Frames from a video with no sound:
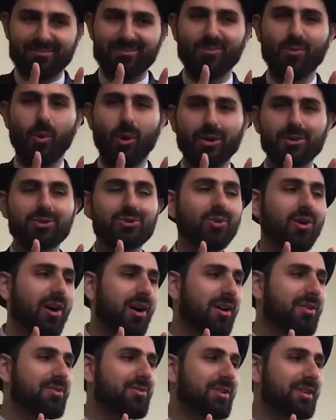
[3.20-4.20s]
1 to
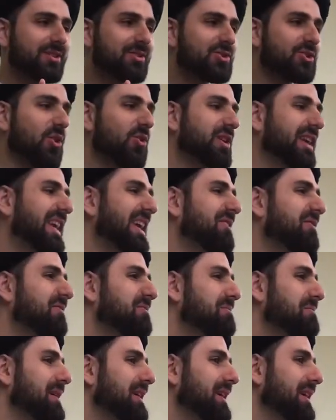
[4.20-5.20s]
100. So
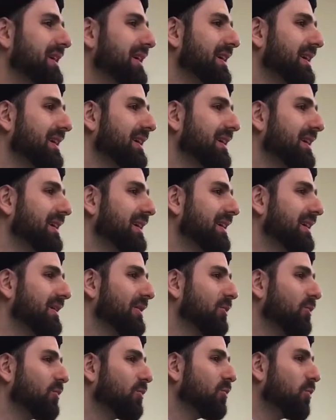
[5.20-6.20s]
give me
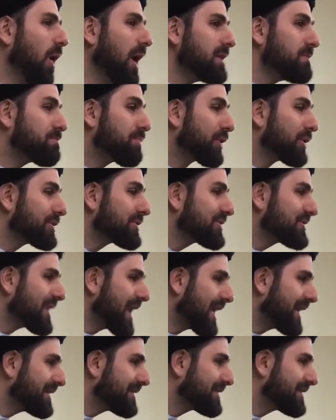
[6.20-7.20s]

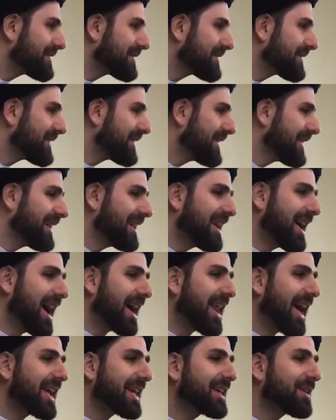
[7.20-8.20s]
1% and
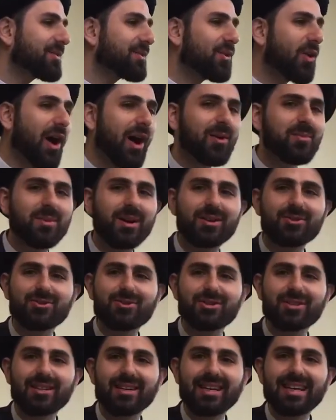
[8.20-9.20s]
I give you how
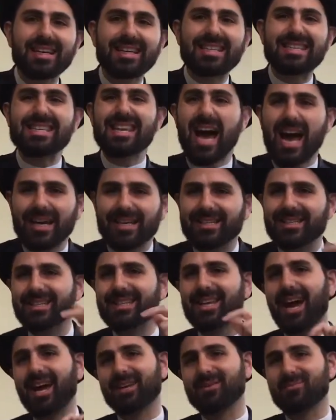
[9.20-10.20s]
much?
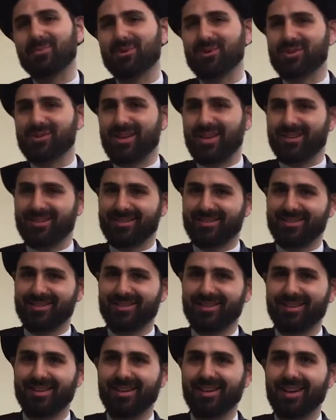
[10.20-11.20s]
99%.
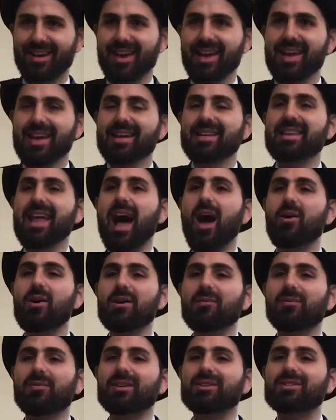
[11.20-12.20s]
Now
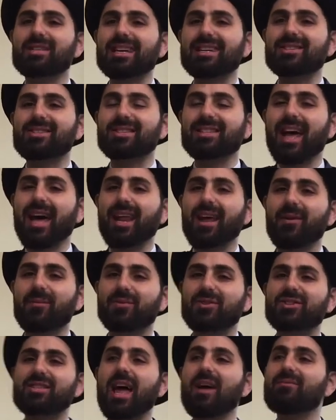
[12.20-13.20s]
if it's instead of
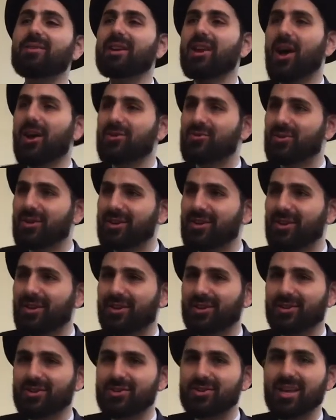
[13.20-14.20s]
700
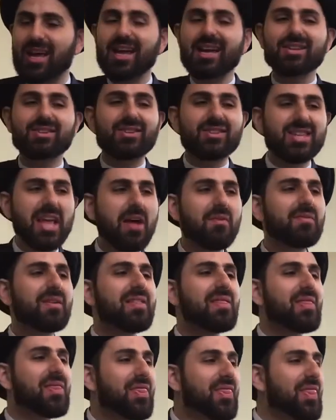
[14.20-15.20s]
years,
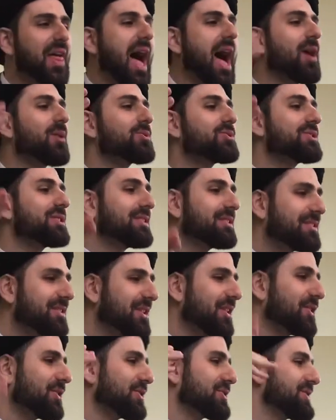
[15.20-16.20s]
7,000
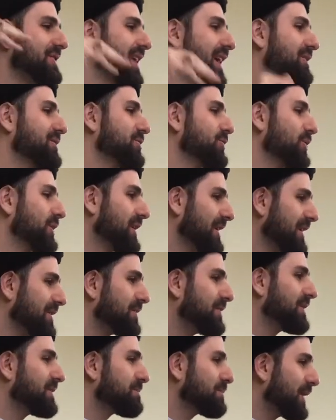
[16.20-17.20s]
years that you will
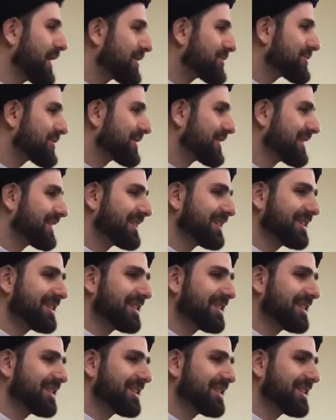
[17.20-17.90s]
live in pleasure.